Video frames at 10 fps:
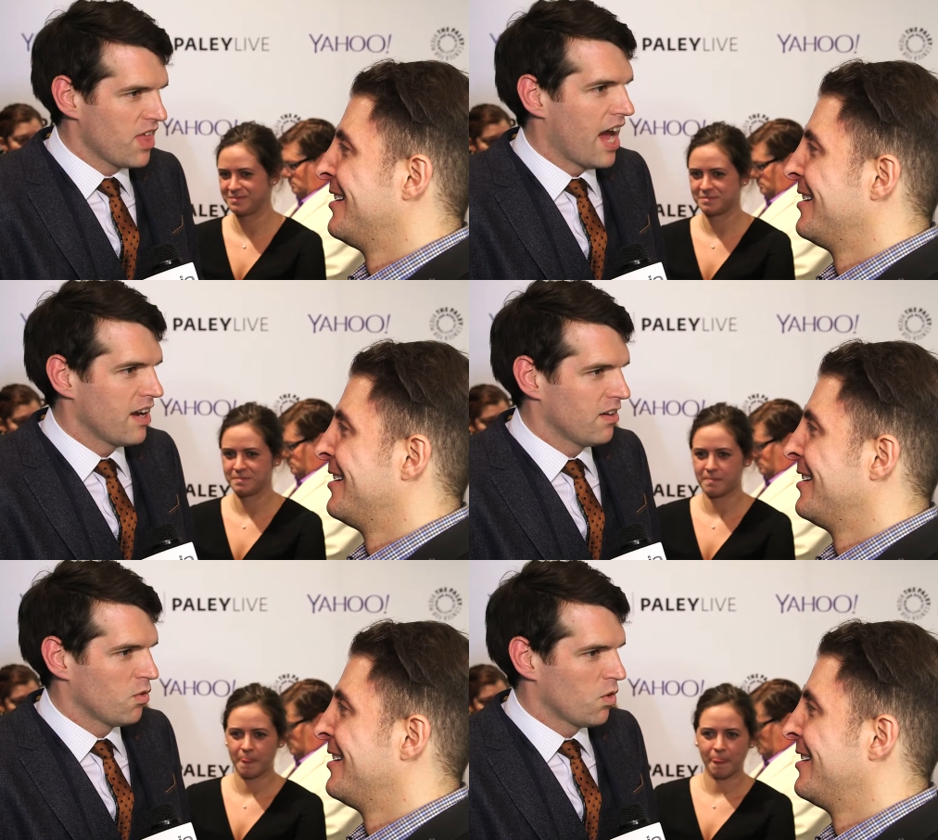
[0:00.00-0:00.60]

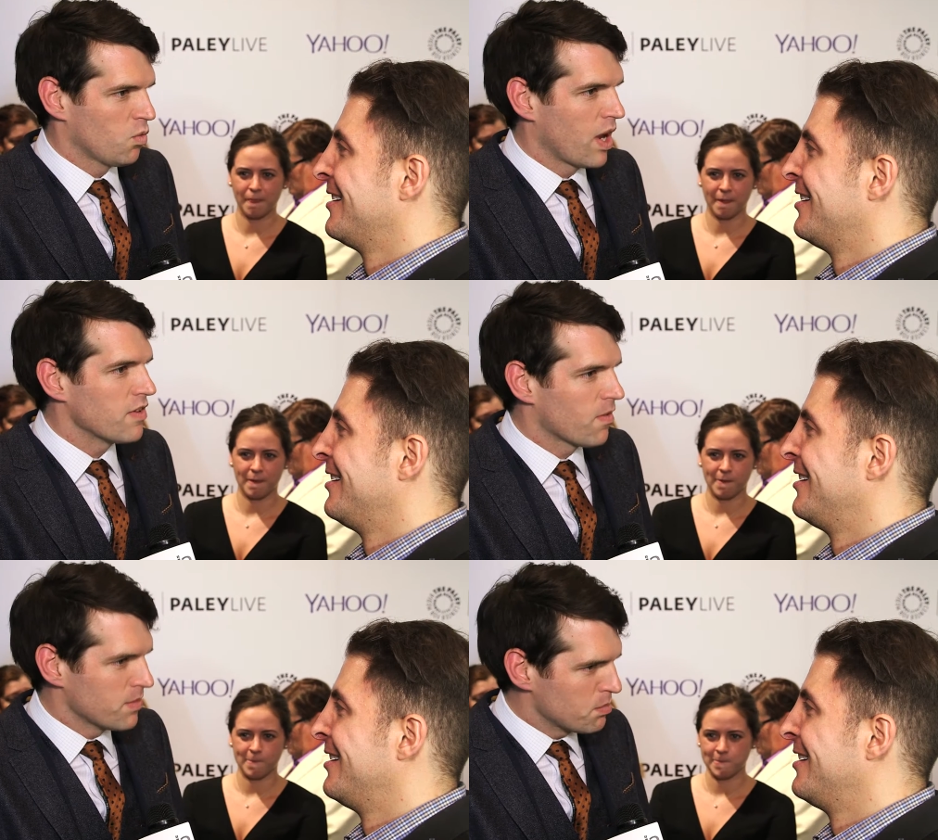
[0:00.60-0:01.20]
Speaker 1: that
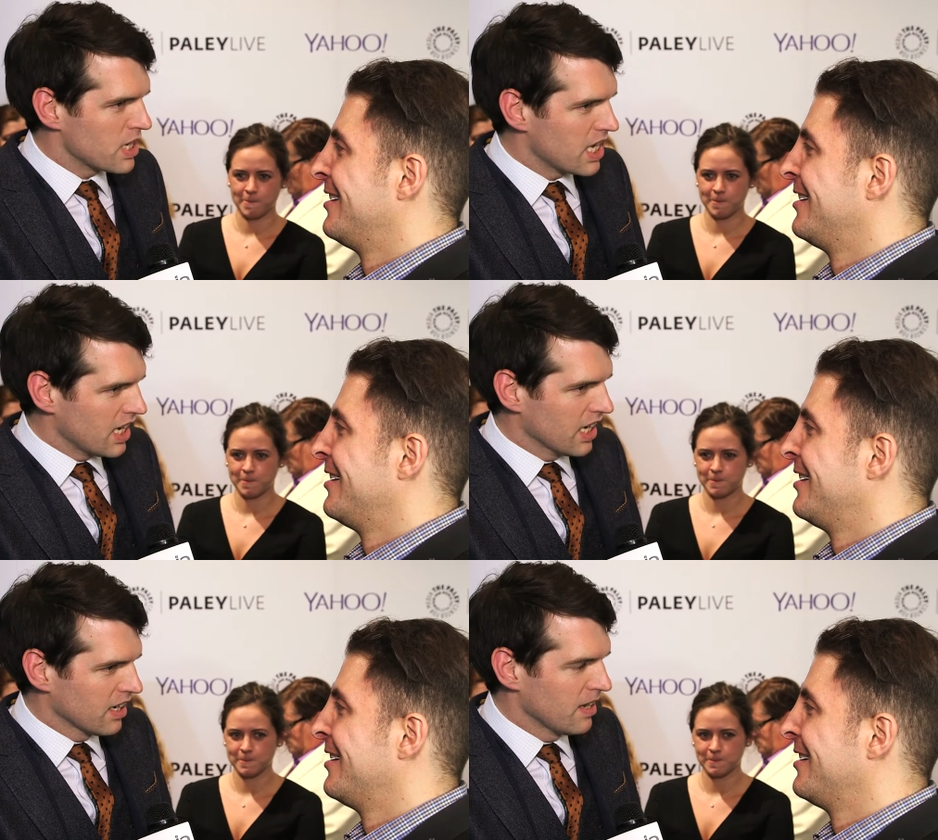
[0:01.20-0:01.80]
right from the
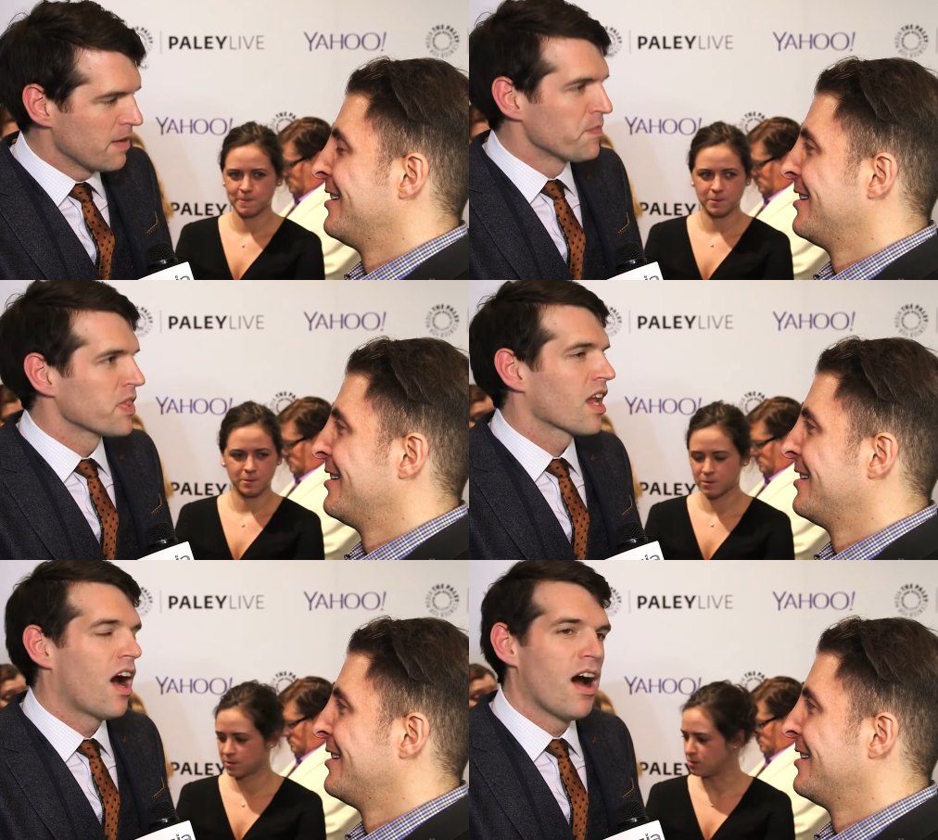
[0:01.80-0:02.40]
beginning.
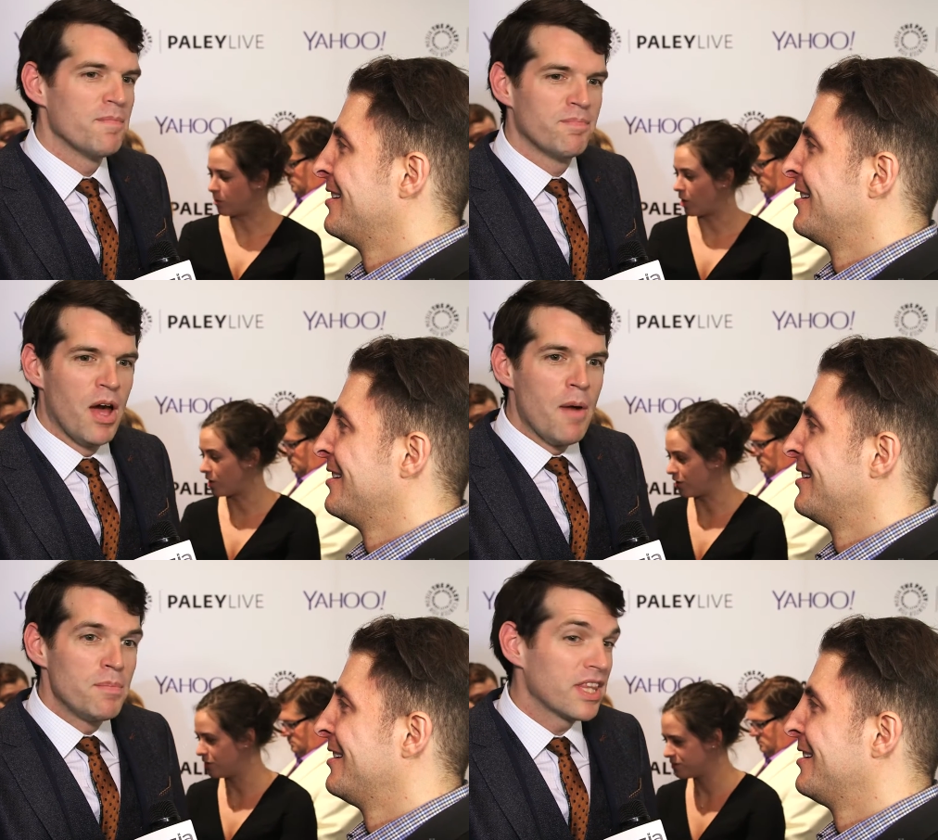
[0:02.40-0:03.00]
Um,
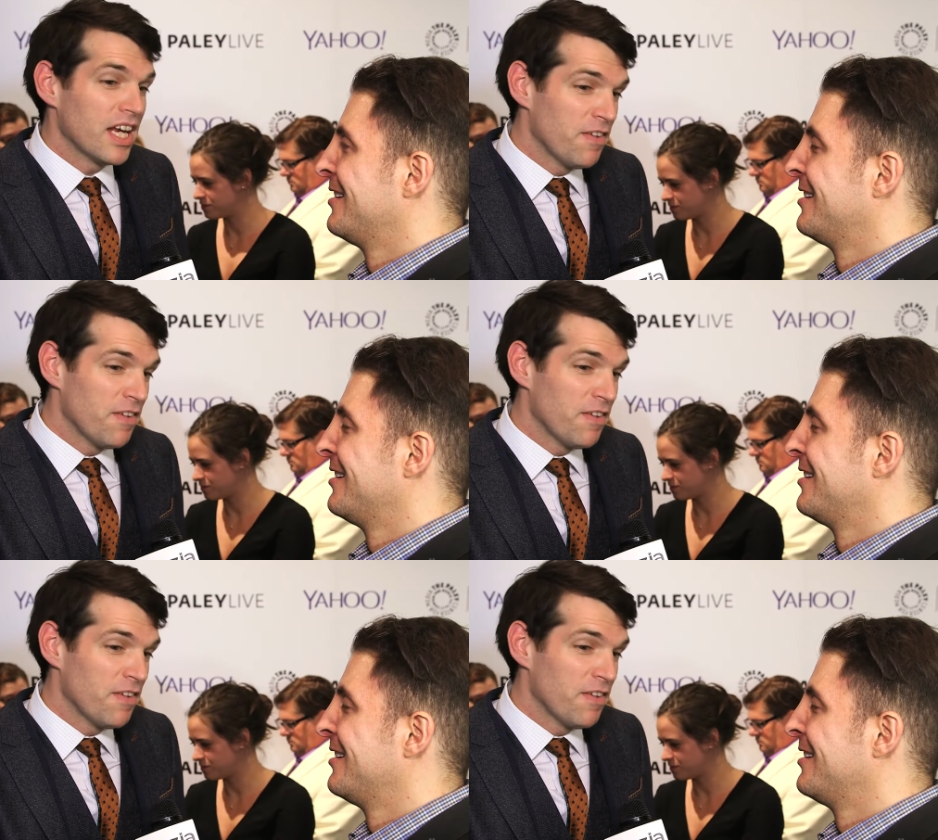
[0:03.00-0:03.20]
but then